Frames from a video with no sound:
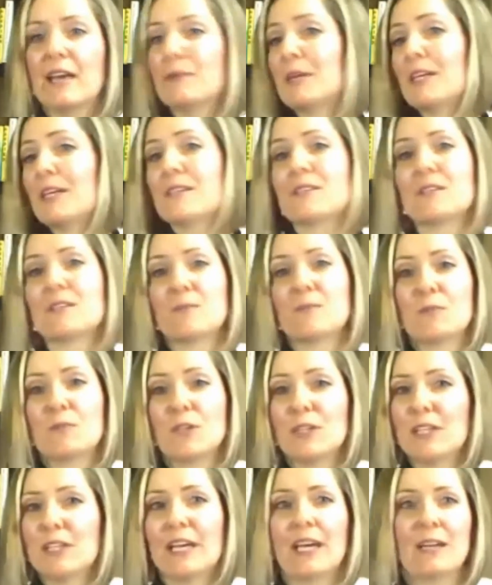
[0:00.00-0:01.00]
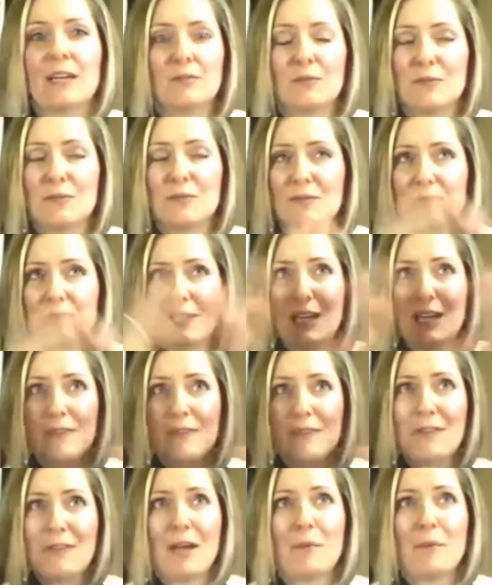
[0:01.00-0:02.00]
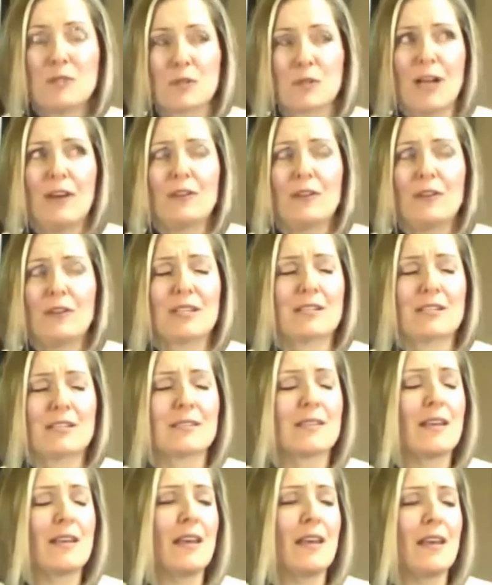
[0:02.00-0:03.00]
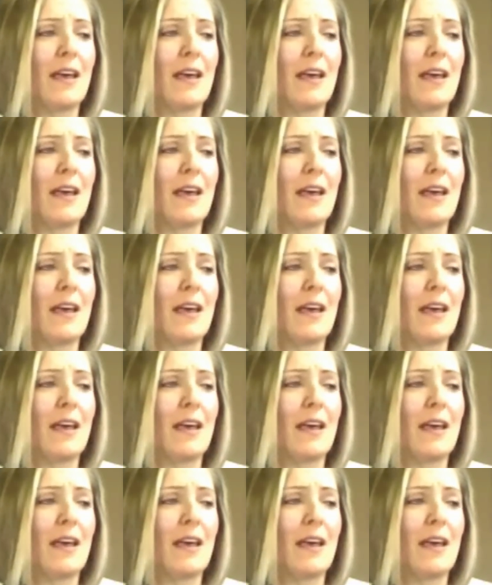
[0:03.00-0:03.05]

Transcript: Because really, life happens around us,